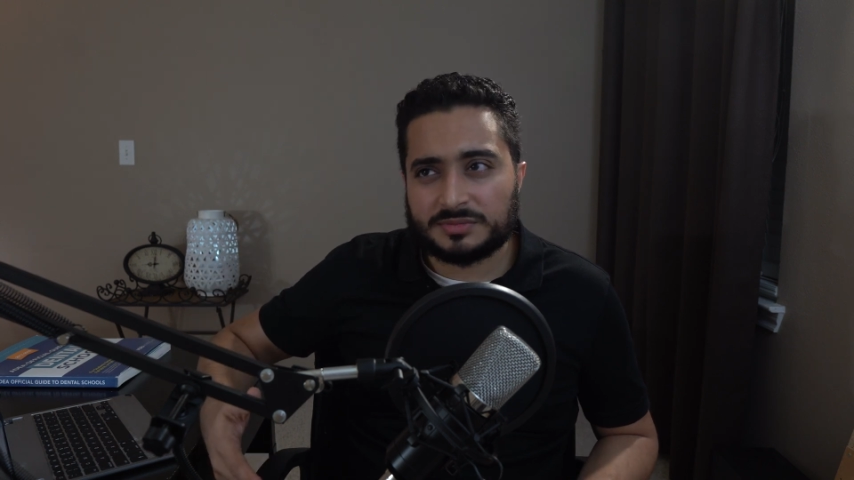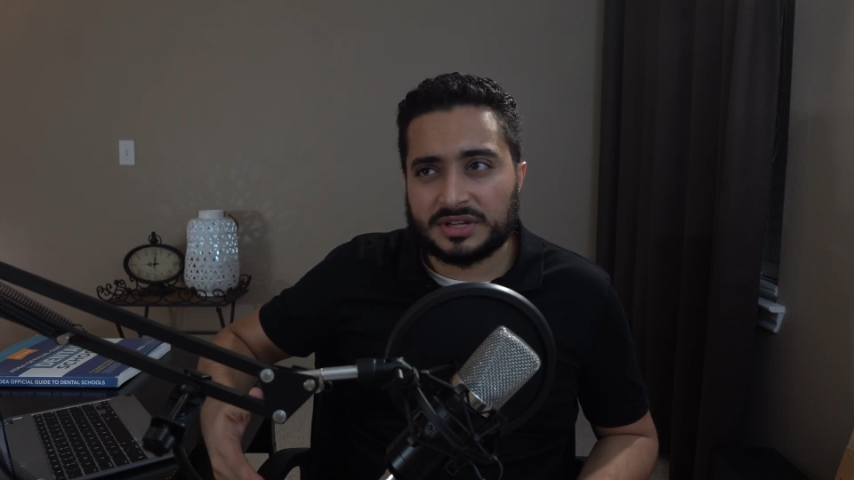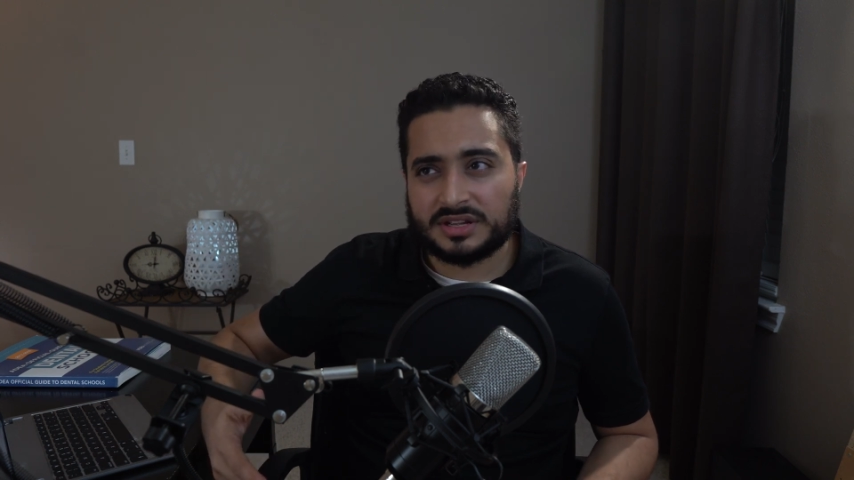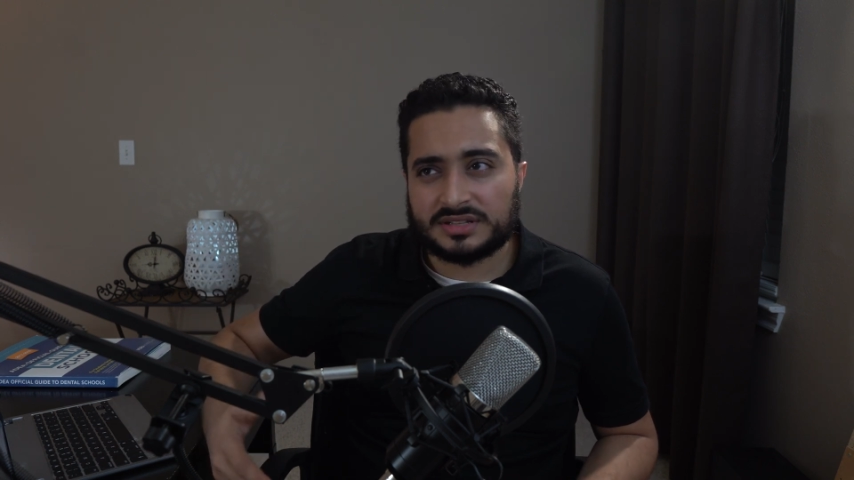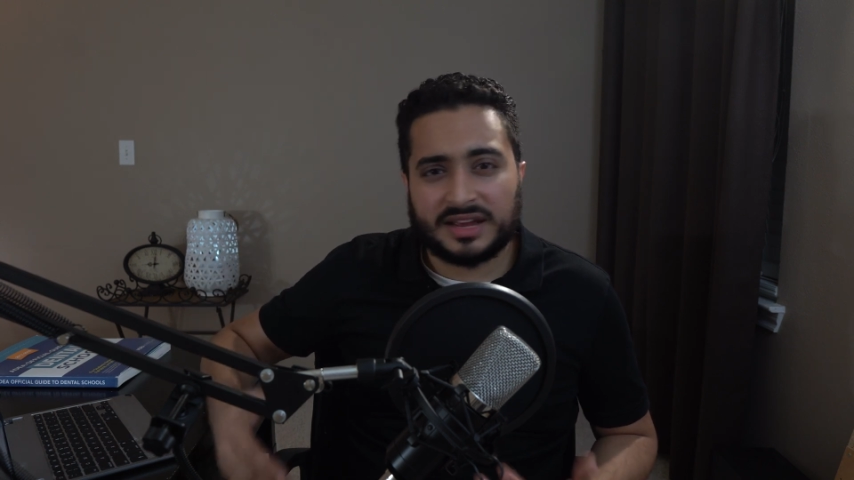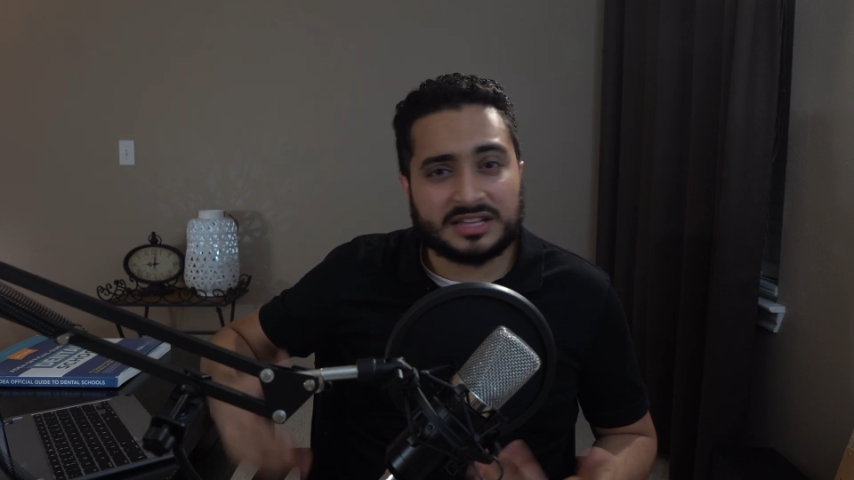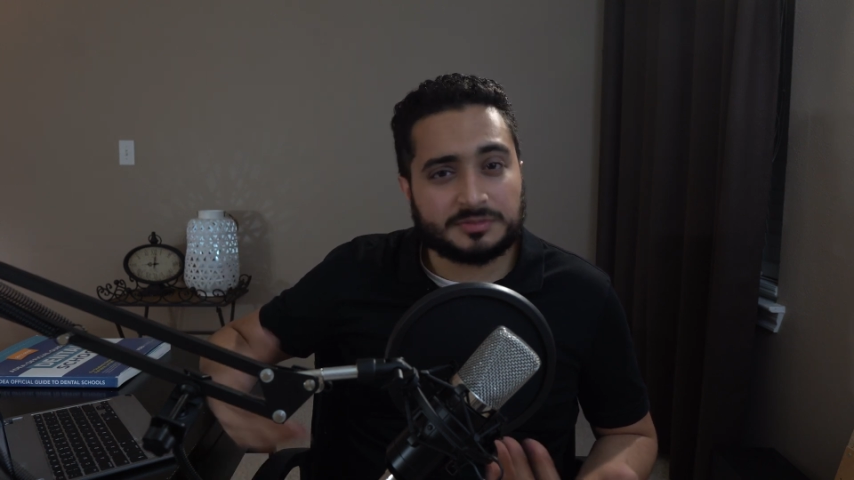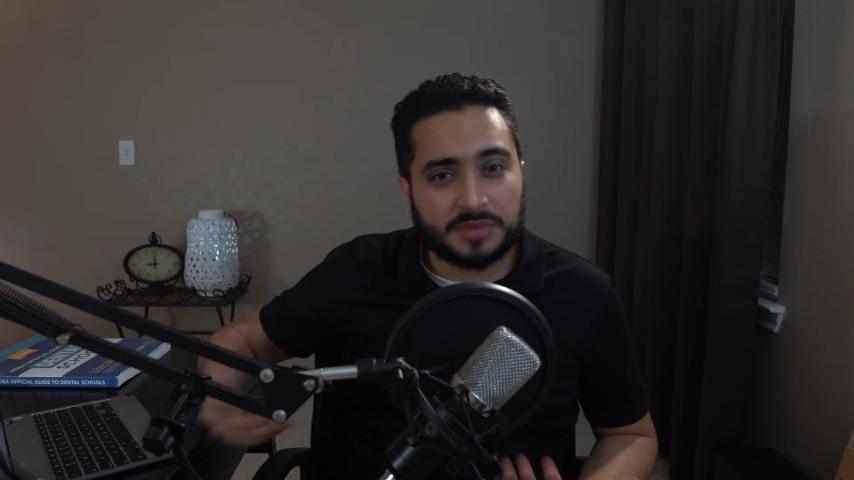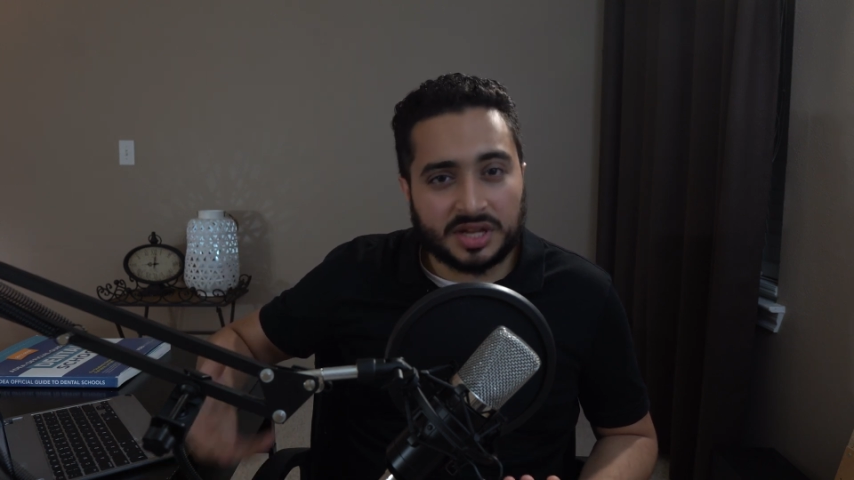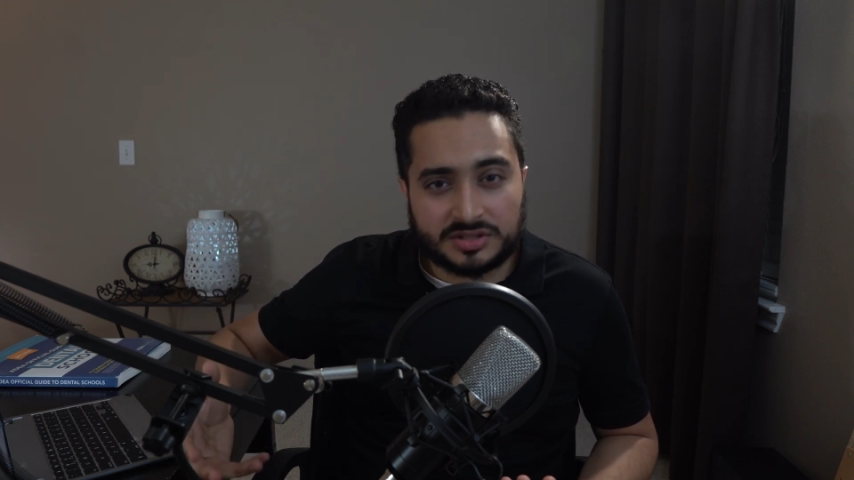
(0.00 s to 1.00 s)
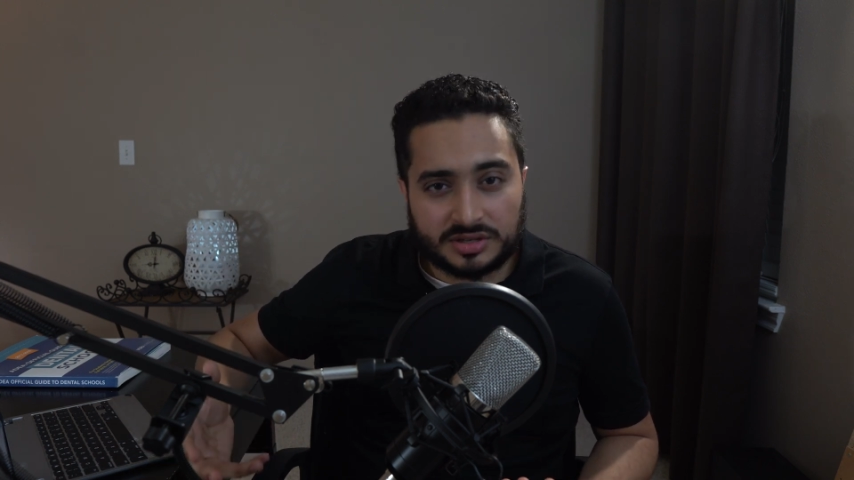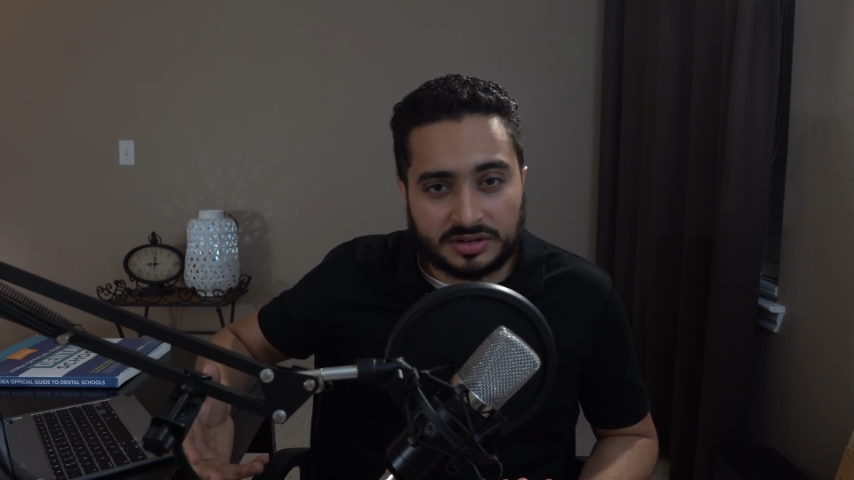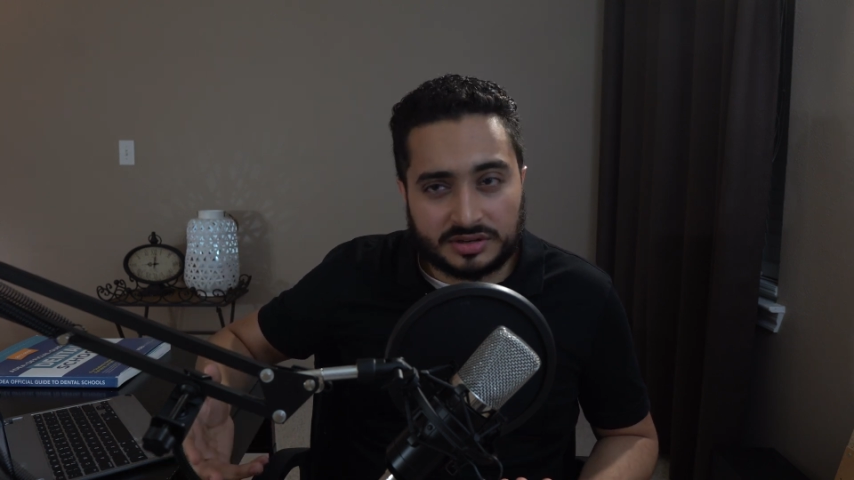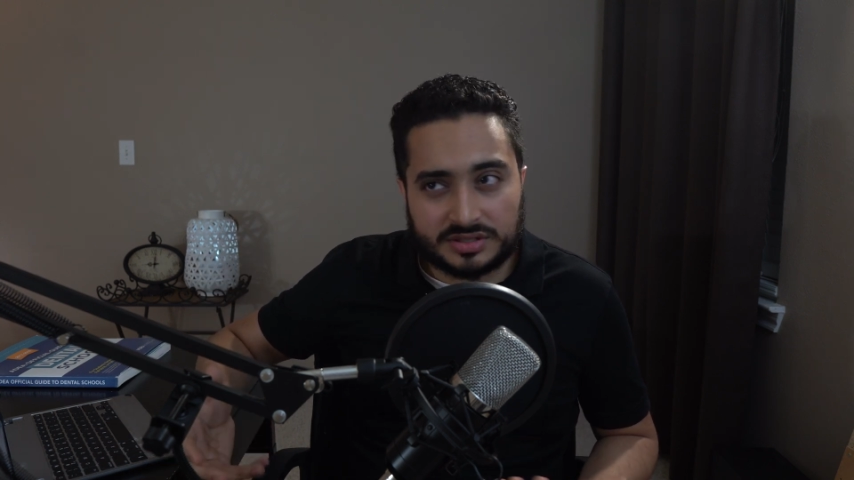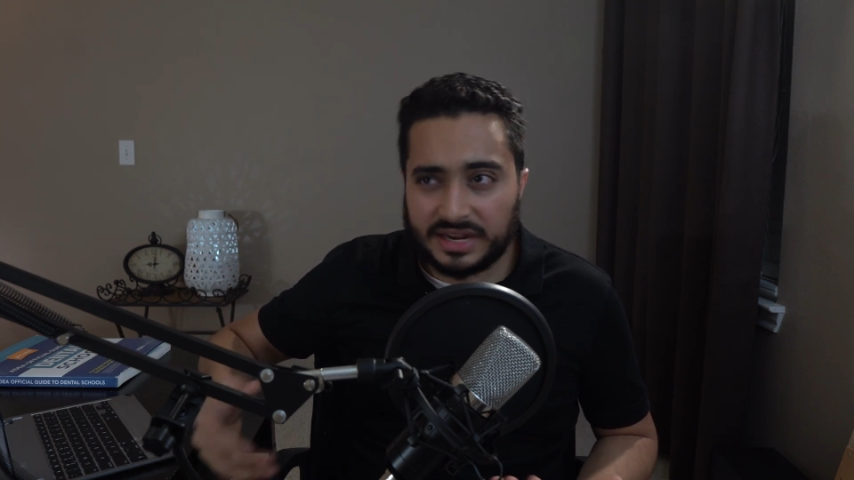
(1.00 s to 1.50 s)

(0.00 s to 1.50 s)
because it has pictures,